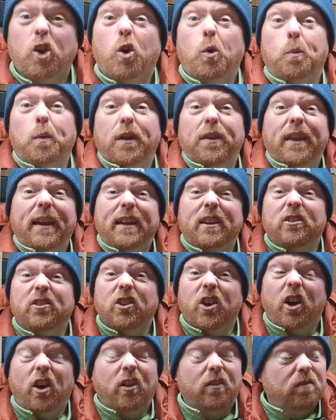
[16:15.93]
couple of
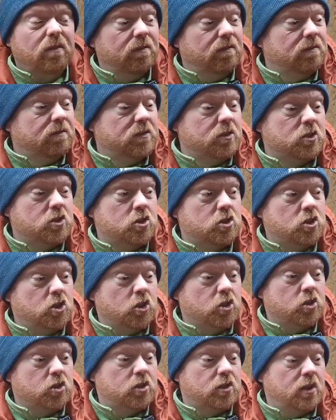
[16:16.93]
things on
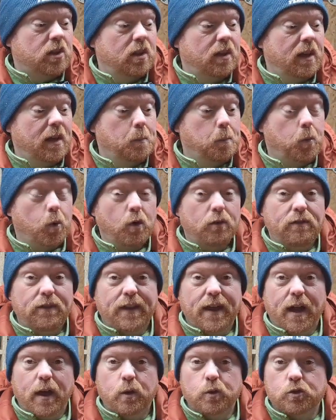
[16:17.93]
just improving
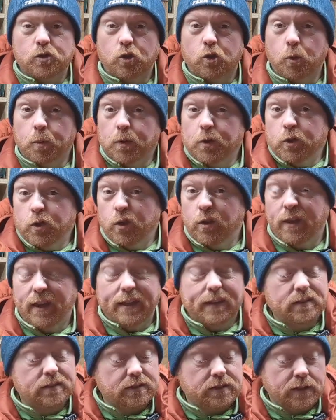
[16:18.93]
the house, a couple of new
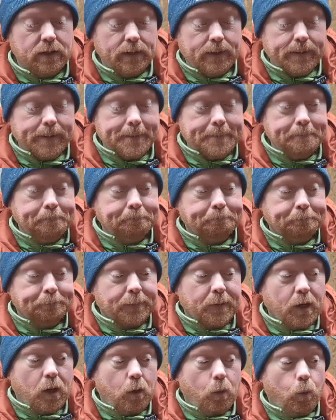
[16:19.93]
things.
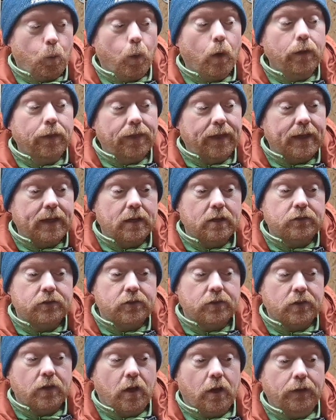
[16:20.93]
One thing
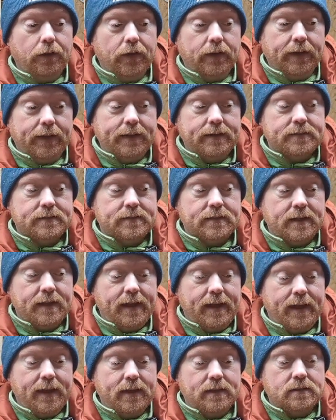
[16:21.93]
that's on the list
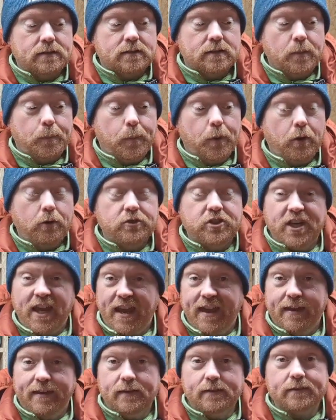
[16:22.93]
is the
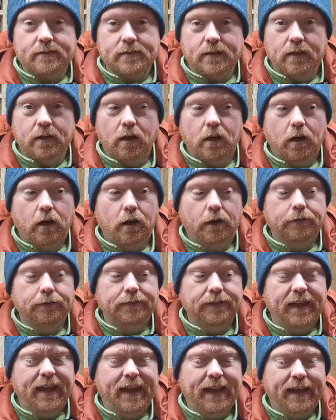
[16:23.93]
purchase
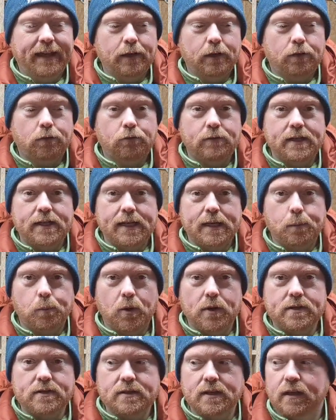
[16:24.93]
of a 3D
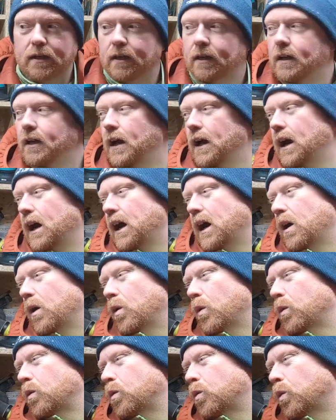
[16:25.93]
printer.
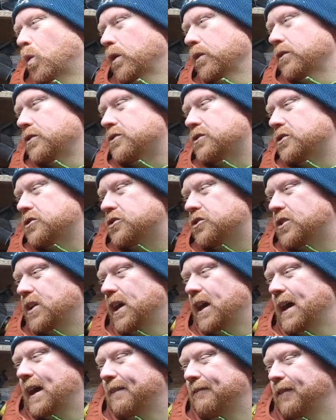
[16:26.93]
Want to
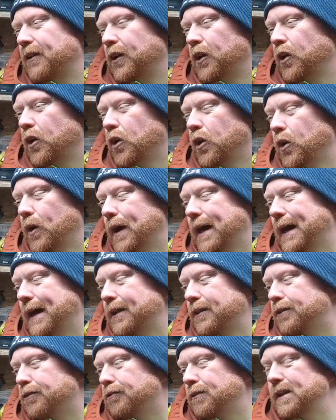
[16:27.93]
start having a go
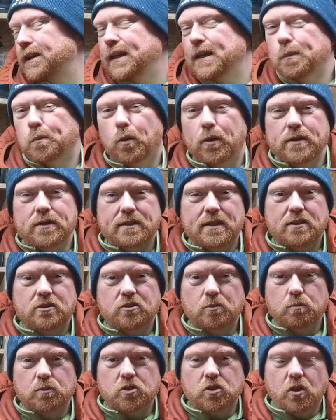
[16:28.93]
at 3D printing
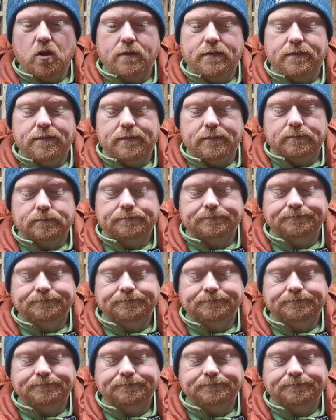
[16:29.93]
some stuff.